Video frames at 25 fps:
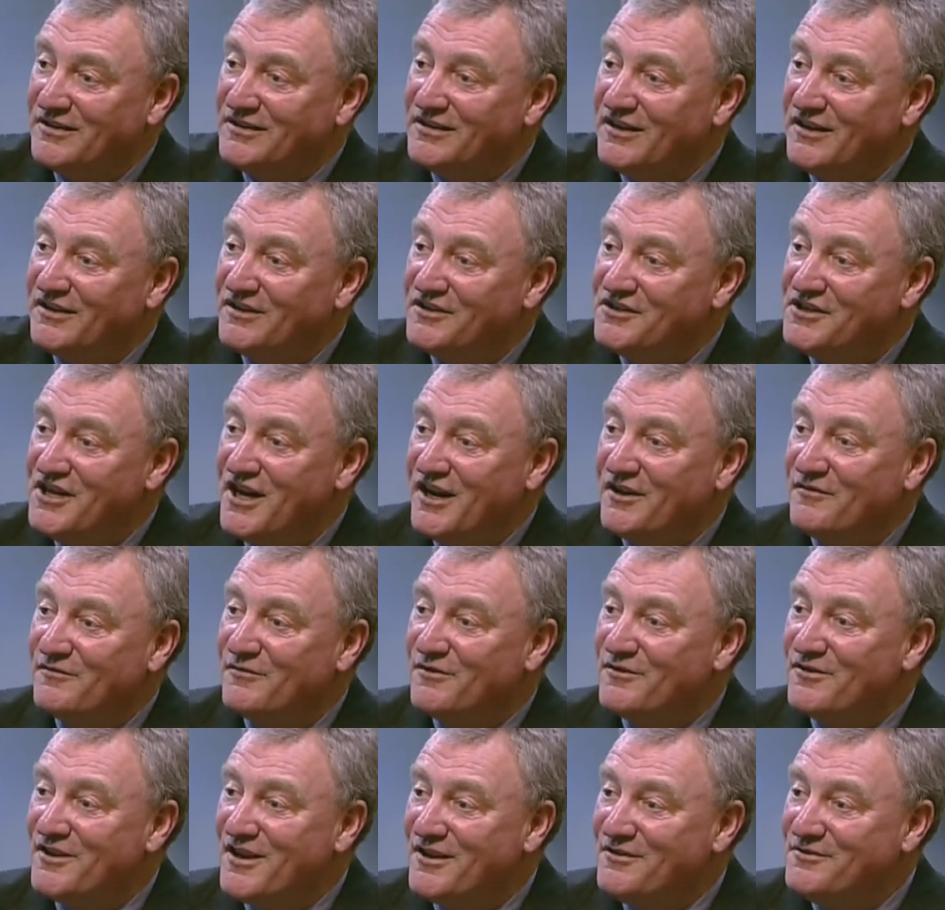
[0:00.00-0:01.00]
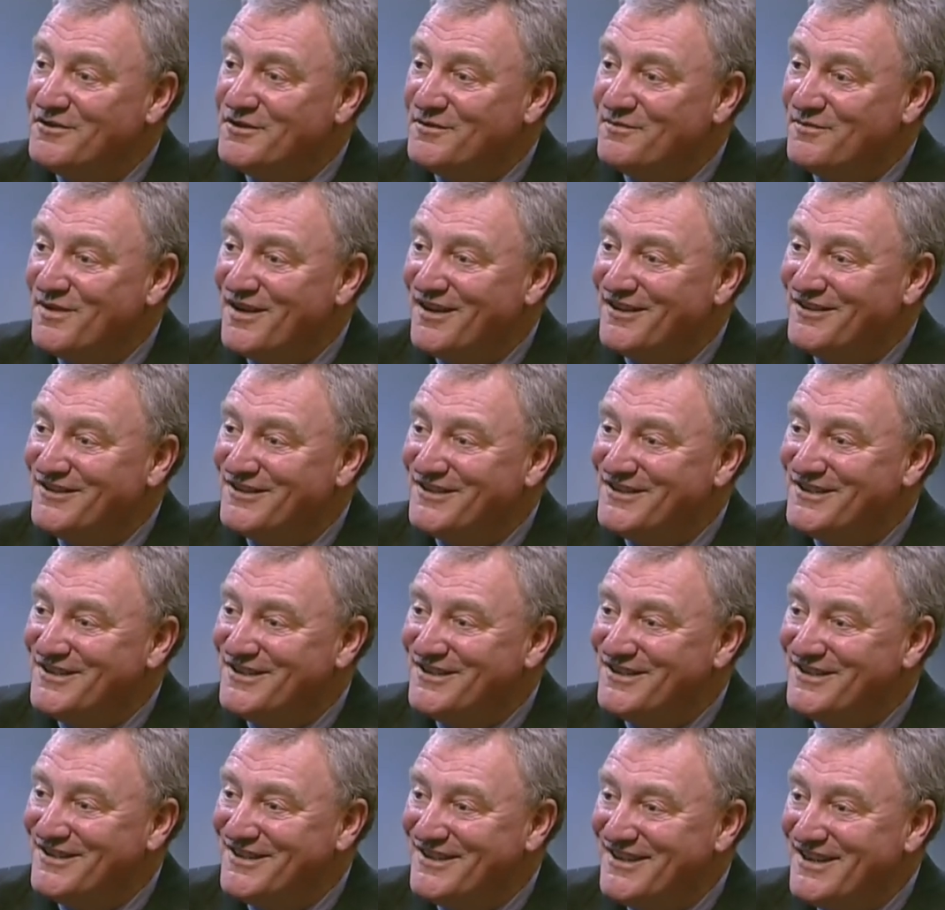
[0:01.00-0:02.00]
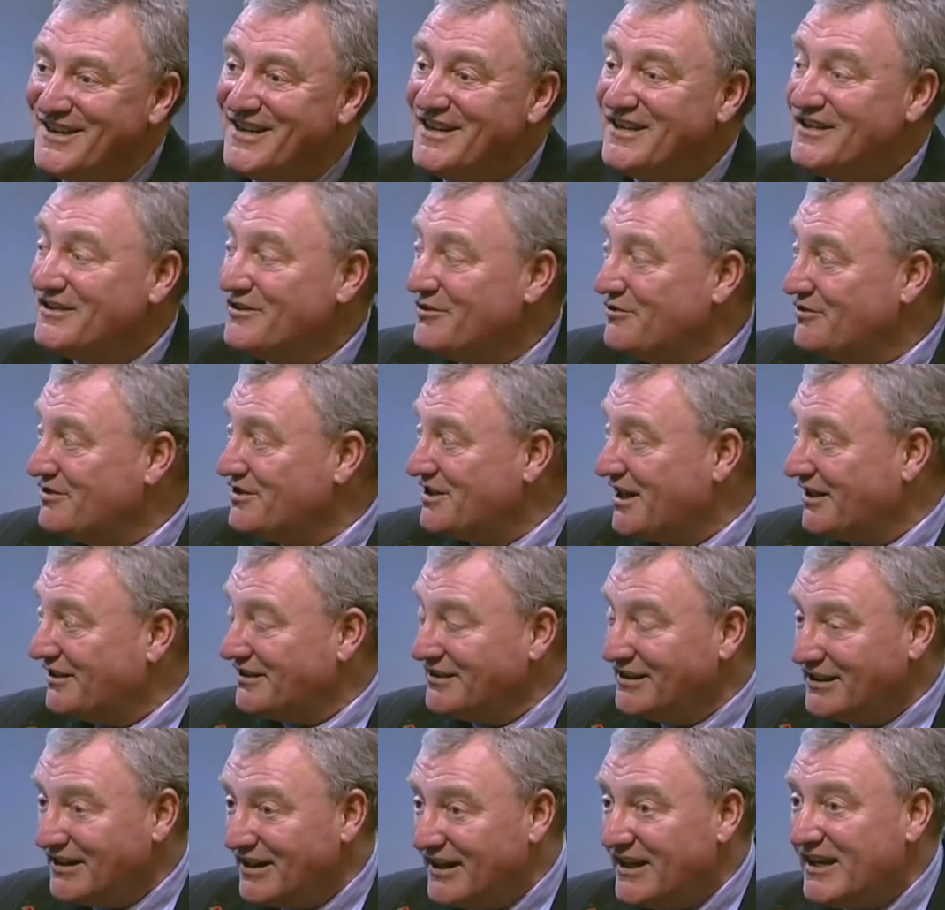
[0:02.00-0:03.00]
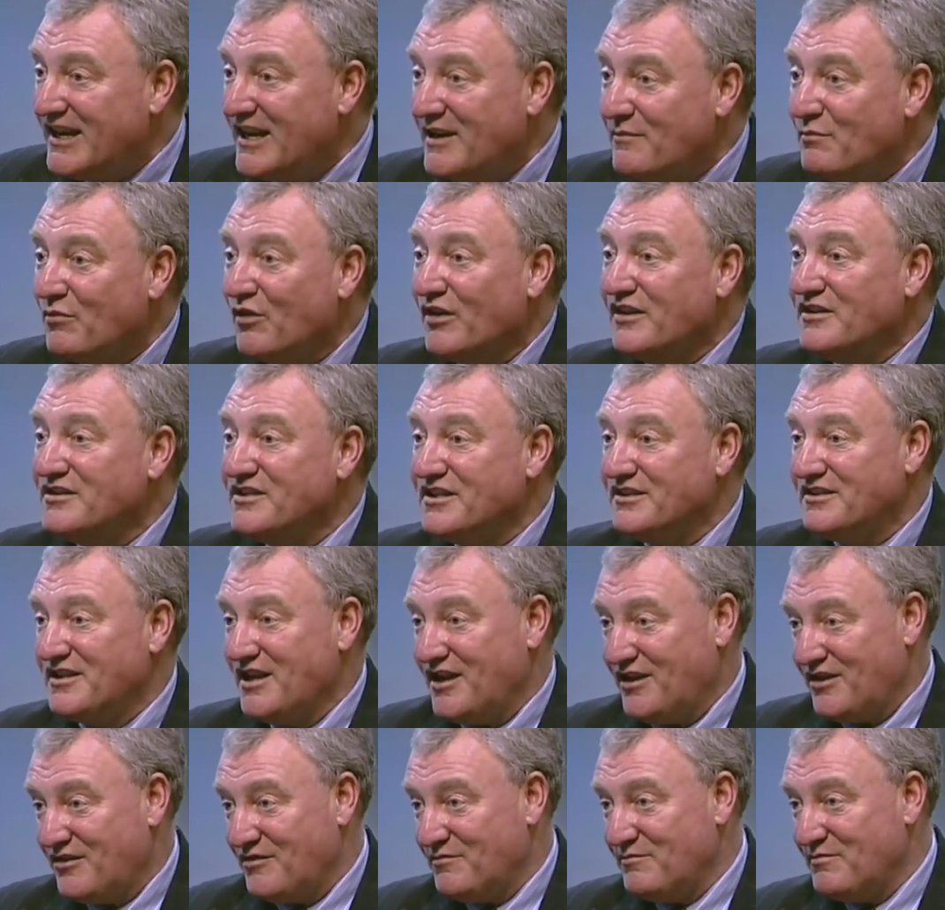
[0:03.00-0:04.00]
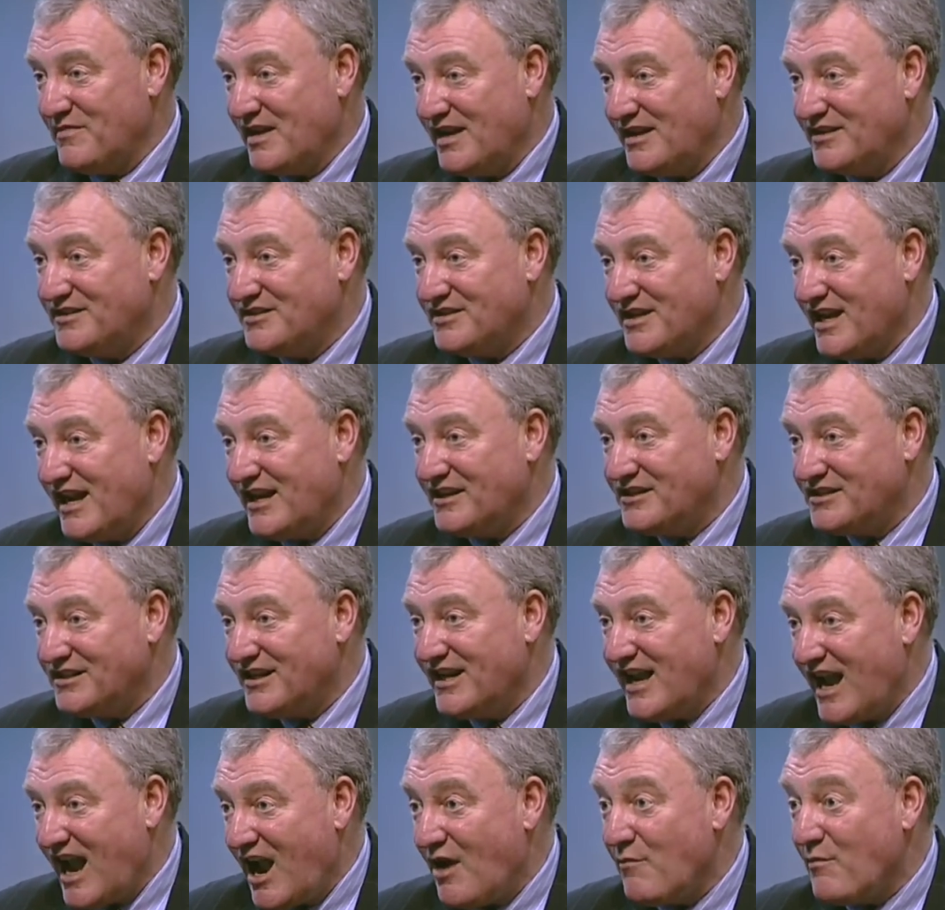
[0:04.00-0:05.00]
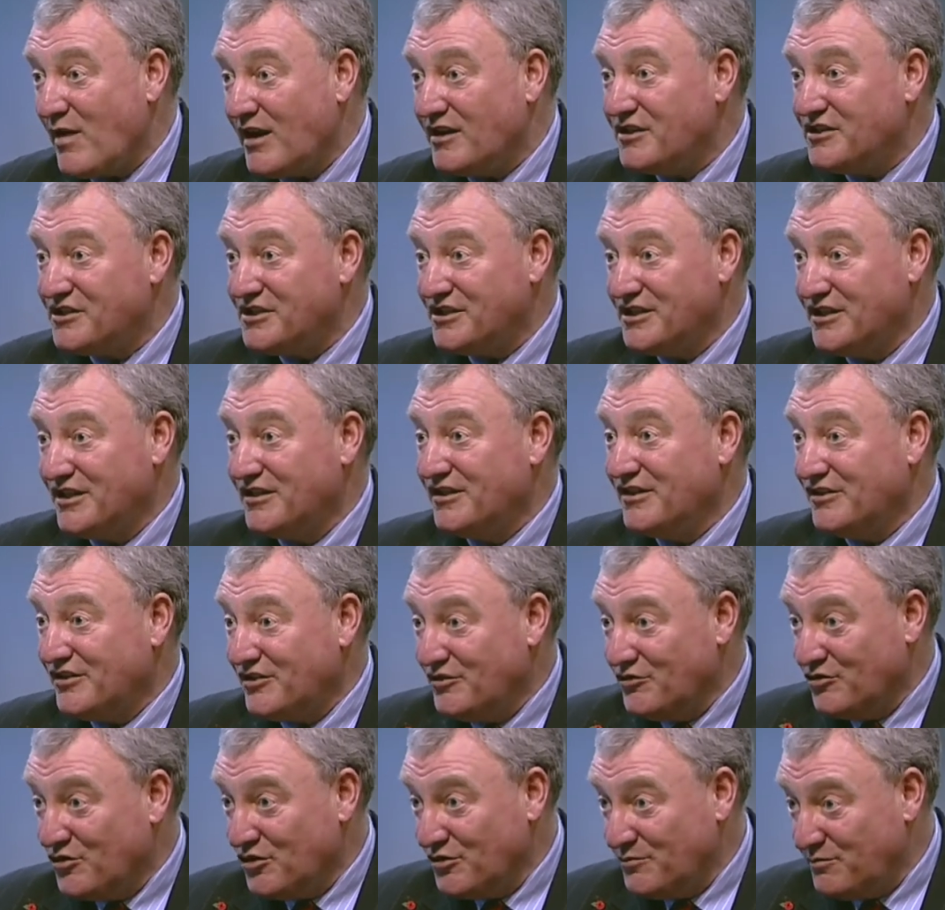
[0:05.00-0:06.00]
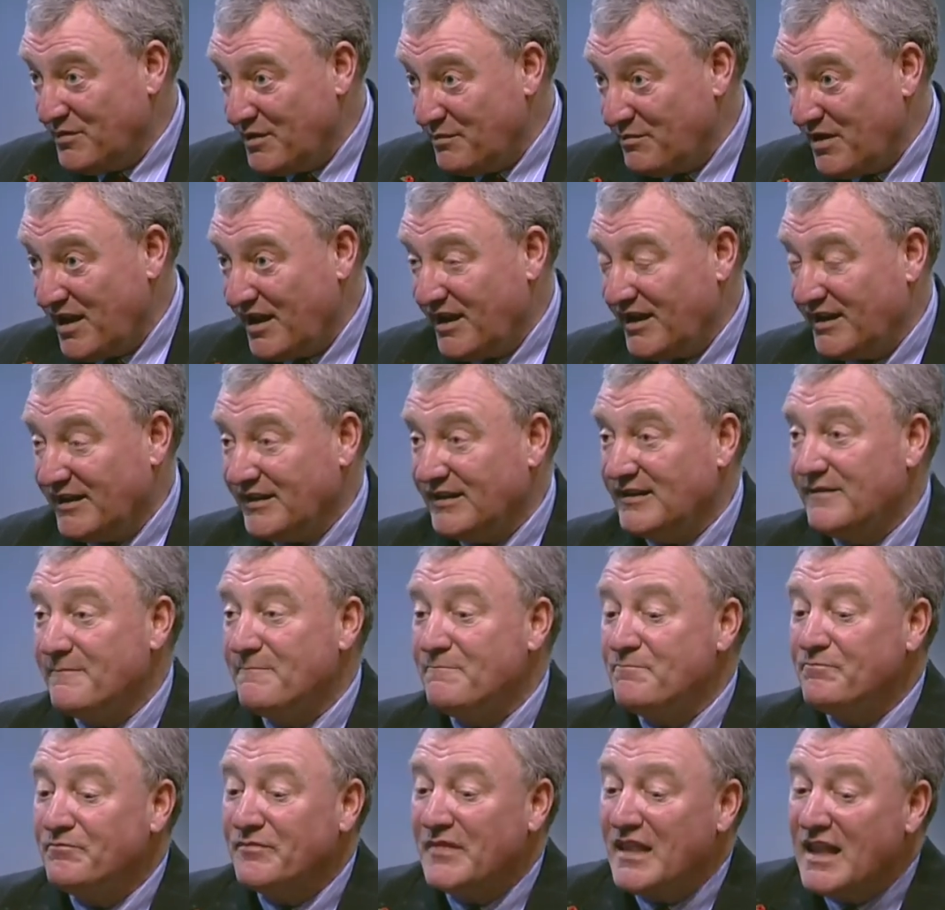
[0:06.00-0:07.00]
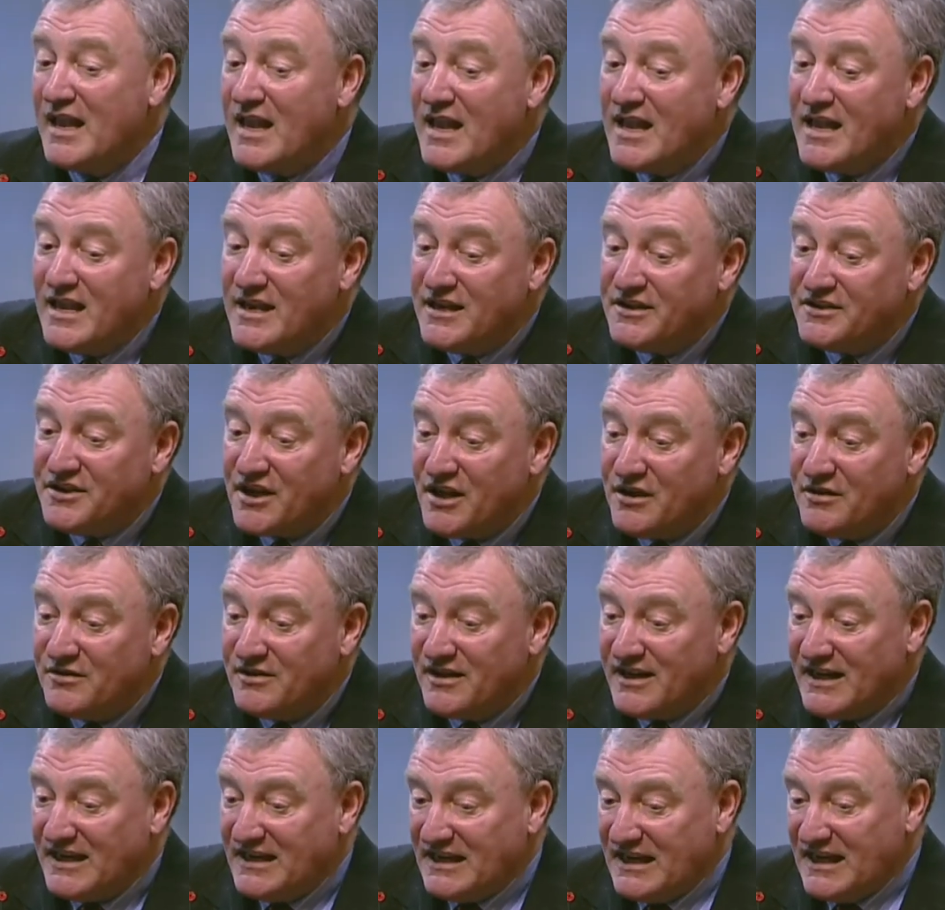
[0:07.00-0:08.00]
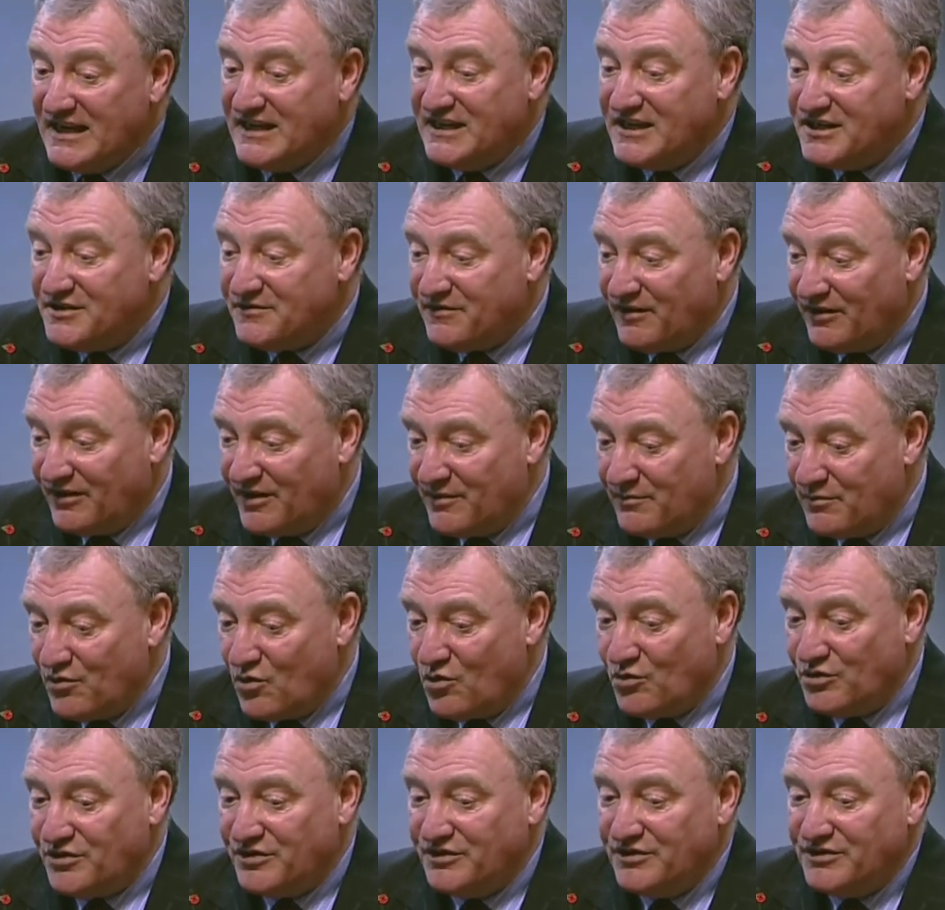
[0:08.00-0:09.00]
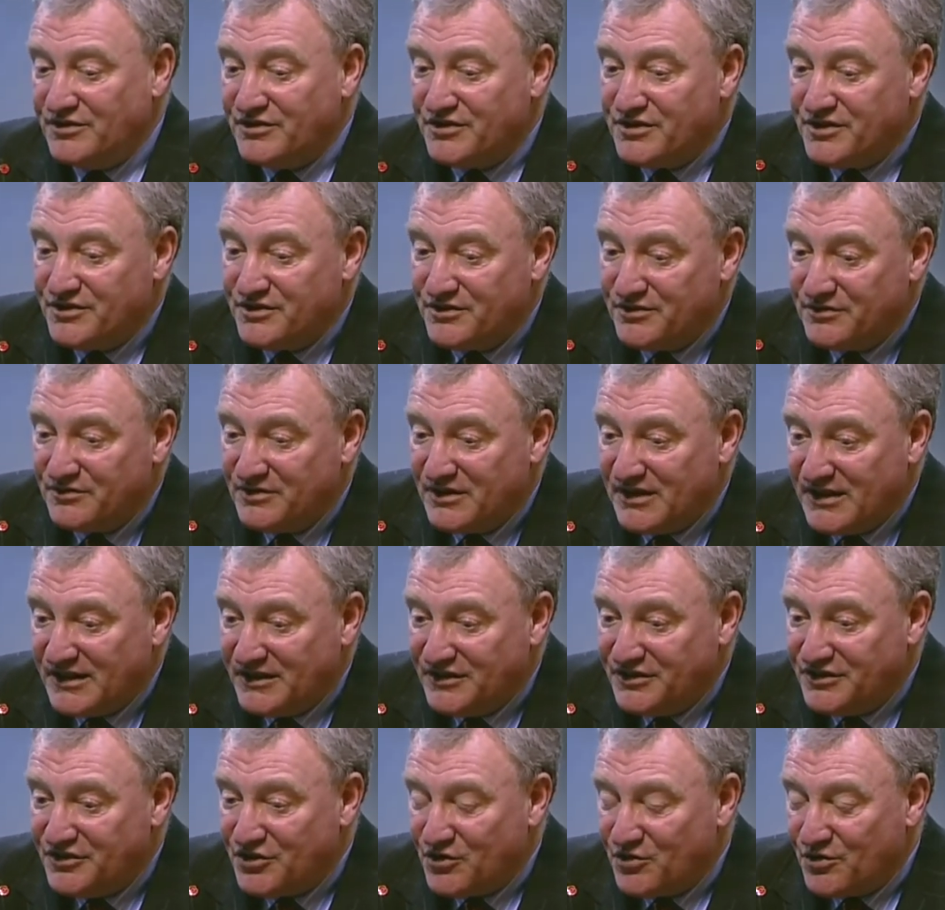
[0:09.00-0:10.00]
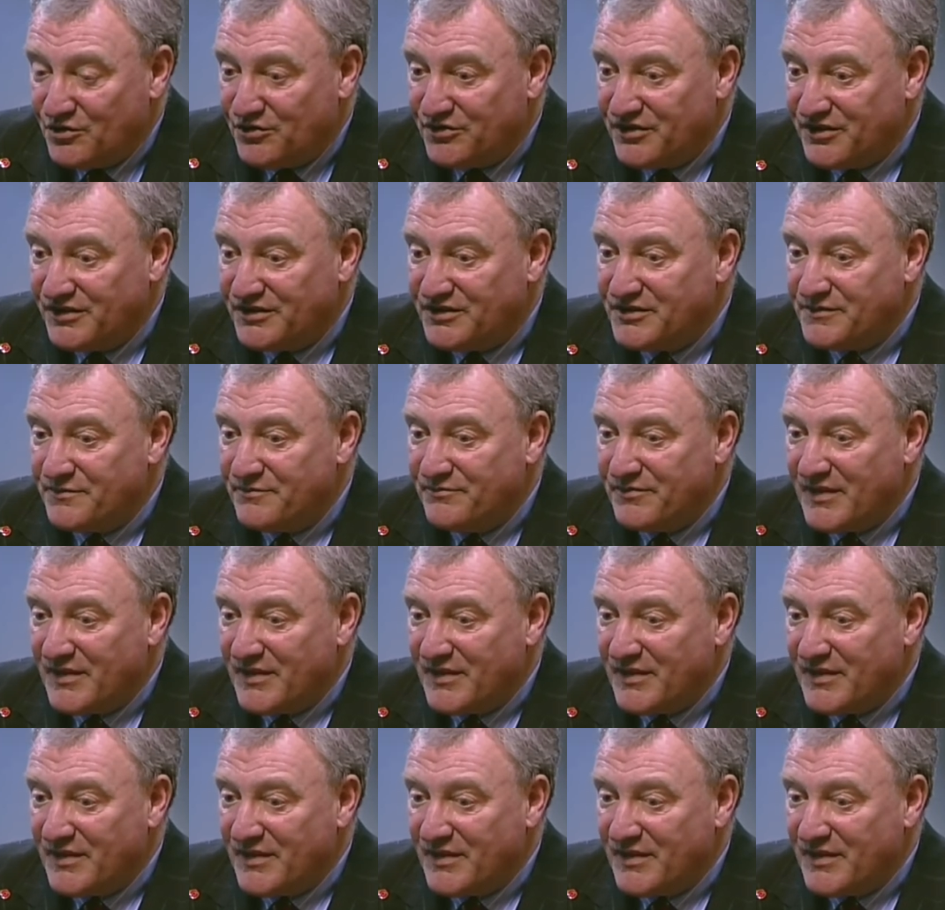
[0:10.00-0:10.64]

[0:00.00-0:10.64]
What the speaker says: I'd like a cheque for £1,000, suddenly it brings it home as to actually how much you could be paying. So it is very important to ensure that